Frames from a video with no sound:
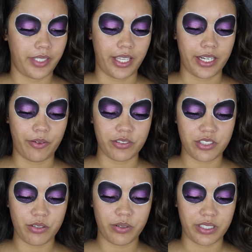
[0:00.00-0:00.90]
And I
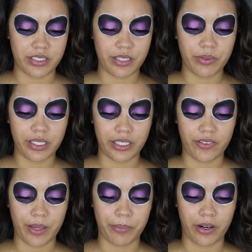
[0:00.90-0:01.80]
did want to leave
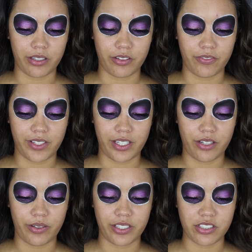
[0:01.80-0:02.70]
that part of the
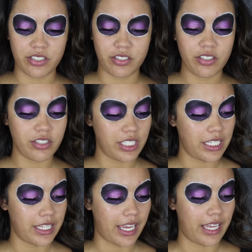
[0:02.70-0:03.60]
video in just so you see
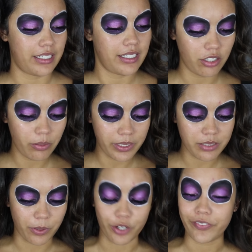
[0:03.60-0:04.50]
that nobody's
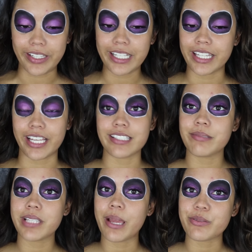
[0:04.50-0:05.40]
perfect, that
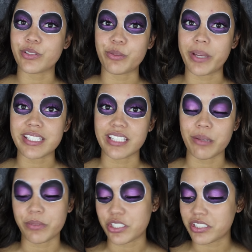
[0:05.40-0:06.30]
sometimes when you mess
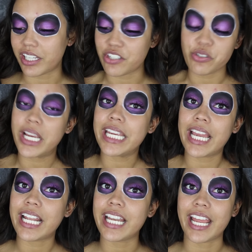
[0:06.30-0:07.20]
up, you just gotta try
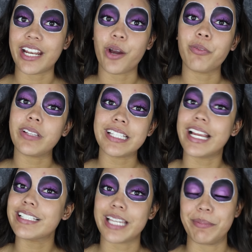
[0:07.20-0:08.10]
again, and hopefully the
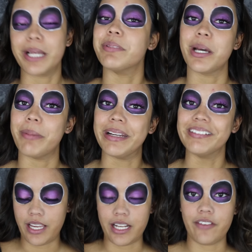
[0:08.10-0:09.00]
next time it comes out
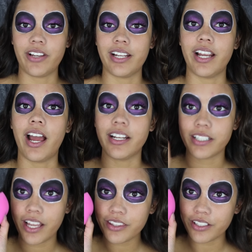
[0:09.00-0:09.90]
better. And I've got
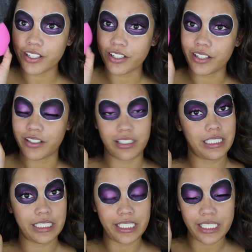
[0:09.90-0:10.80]
another
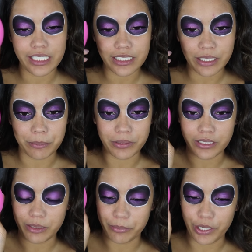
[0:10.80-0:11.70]
clean,
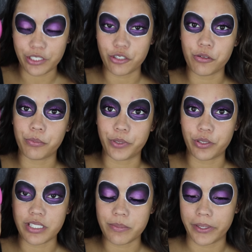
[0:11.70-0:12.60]
completely brand new
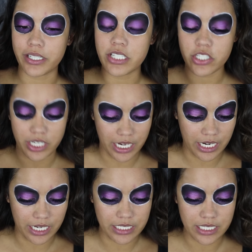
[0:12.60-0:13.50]
beauty sponge,
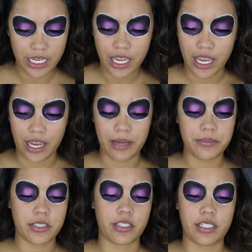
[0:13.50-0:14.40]
and I'm
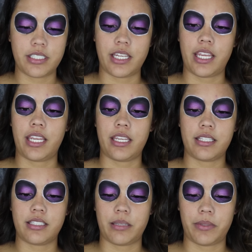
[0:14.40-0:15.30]
just gonna take
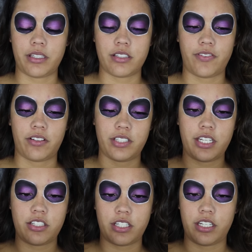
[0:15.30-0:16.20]
some of this
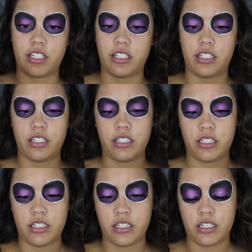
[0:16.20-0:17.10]
foundation
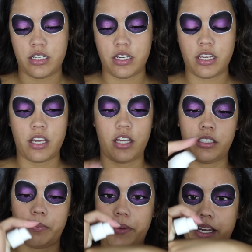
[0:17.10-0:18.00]
on
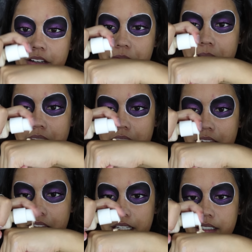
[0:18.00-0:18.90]
the back of my
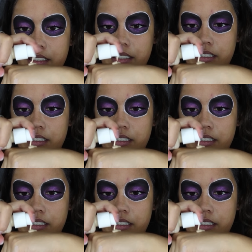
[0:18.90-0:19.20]
hand.